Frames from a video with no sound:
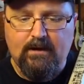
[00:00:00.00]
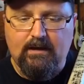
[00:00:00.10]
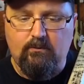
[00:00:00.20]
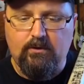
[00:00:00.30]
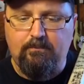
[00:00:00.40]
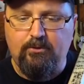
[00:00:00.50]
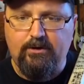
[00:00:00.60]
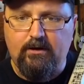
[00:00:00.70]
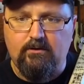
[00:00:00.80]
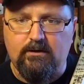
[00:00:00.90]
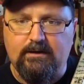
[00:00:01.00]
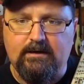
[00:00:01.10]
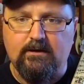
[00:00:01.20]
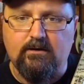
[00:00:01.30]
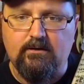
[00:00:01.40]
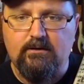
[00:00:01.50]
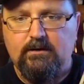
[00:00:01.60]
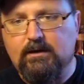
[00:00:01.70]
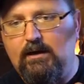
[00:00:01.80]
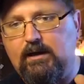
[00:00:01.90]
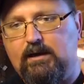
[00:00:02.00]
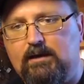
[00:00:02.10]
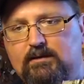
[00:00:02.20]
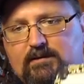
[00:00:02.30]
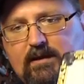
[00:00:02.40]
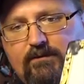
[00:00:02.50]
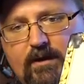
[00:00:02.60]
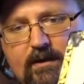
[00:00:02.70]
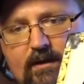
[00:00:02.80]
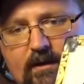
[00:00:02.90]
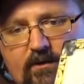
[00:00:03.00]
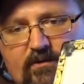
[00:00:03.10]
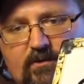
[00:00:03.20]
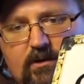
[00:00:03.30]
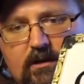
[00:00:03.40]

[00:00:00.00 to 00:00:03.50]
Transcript: And I want to put it on here and to give it a nice